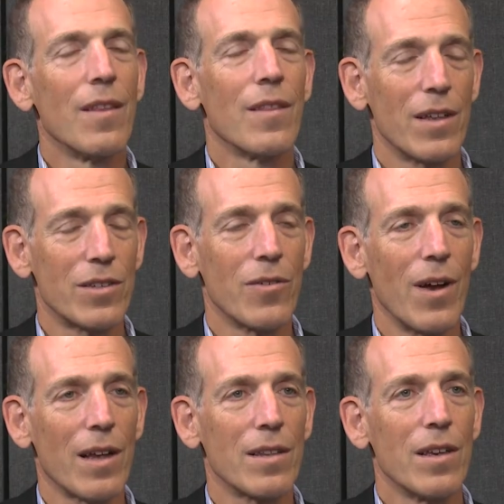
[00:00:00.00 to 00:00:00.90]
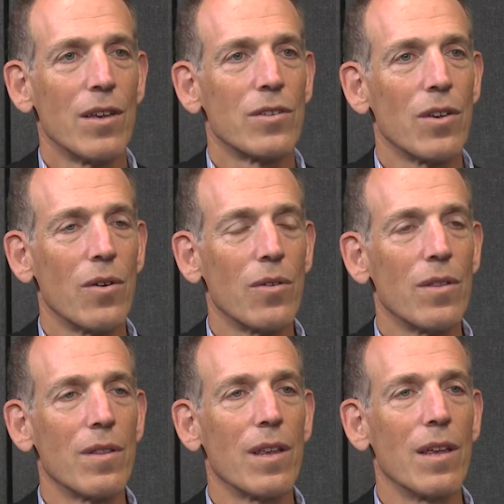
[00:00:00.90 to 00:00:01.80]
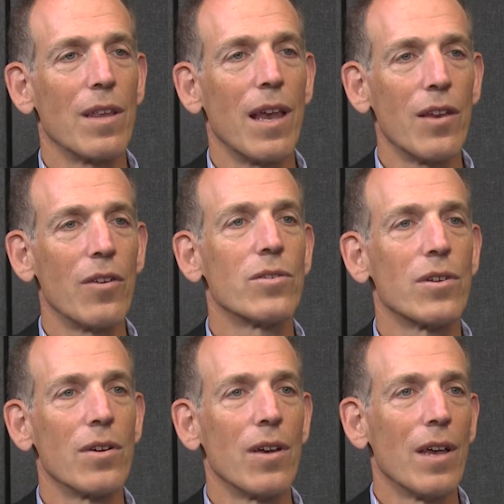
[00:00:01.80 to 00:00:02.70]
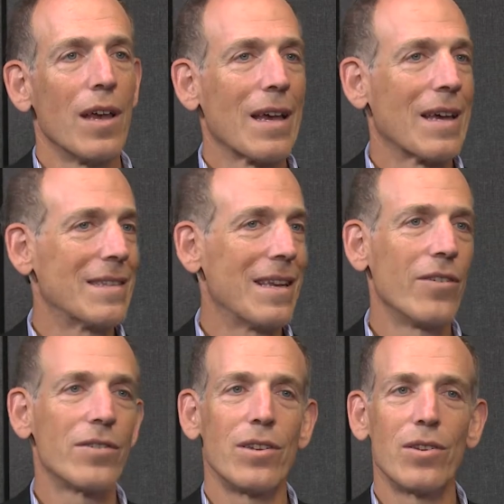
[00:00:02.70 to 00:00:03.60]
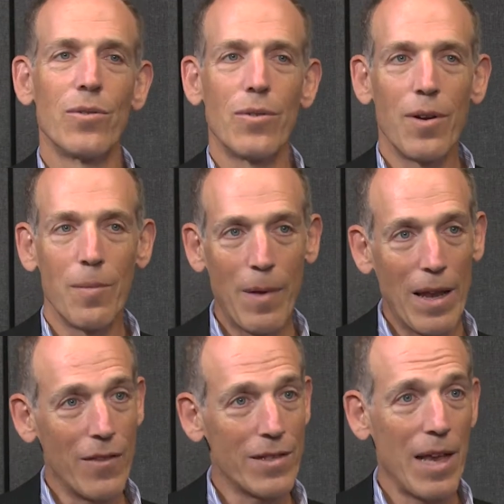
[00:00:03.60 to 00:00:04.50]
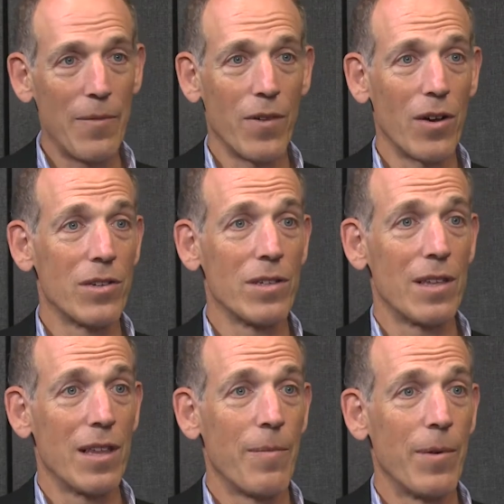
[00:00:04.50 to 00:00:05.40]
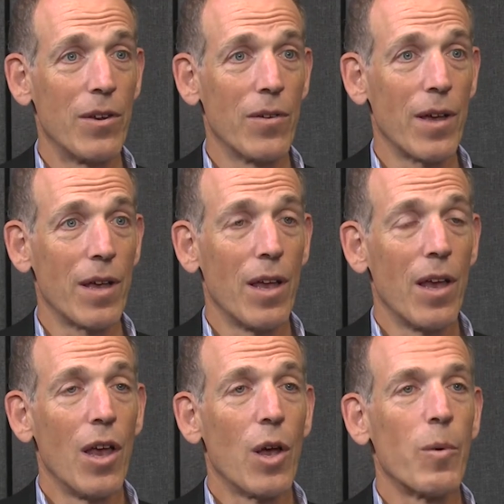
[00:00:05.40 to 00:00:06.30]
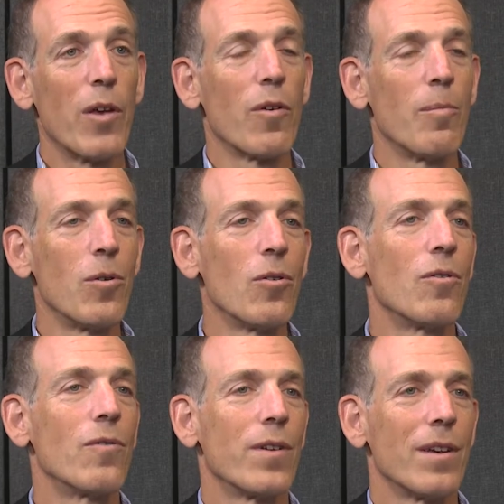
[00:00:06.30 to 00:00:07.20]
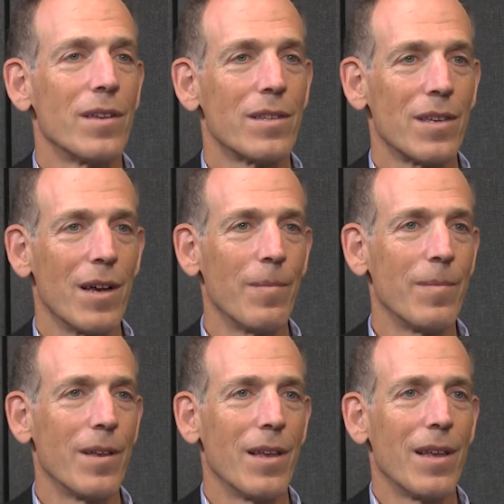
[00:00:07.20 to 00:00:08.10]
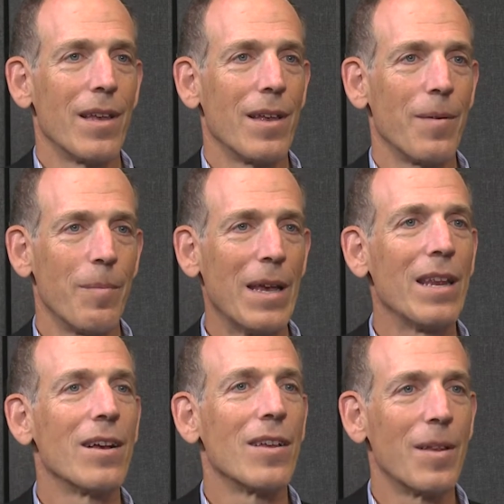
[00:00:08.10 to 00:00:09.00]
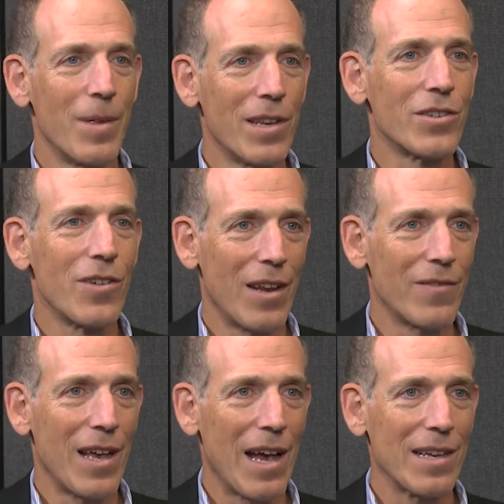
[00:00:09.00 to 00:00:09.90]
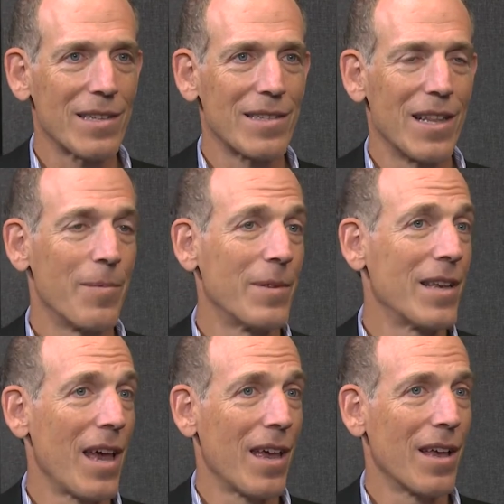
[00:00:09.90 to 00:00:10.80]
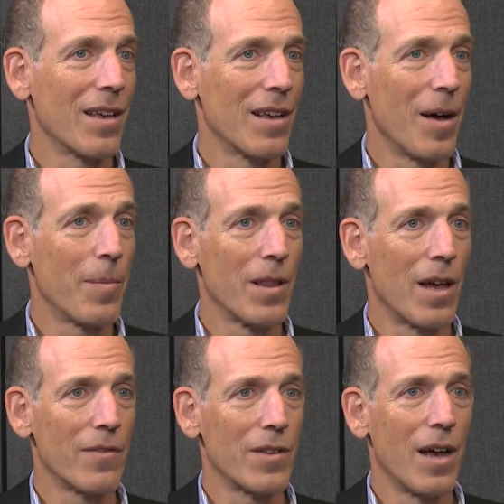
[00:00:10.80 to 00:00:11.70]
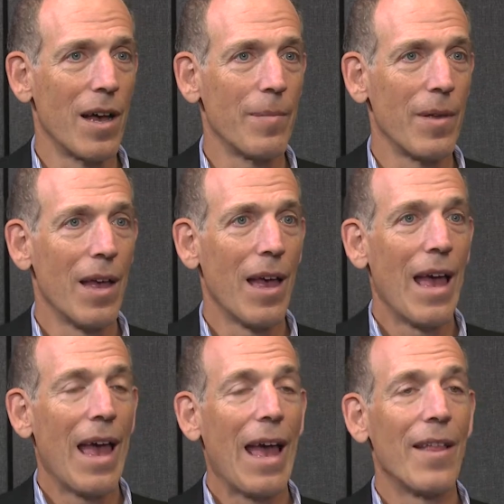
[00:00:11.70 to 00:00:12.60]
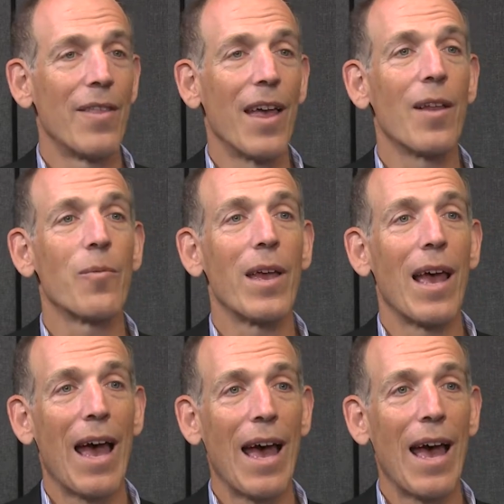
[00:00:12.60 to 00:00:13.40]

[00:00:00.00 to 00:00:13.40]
That's correct. So the end user continues to do many of the same functions that they've been doing. We remove some menial administrative tasks that have been taking up a lot of time, and then we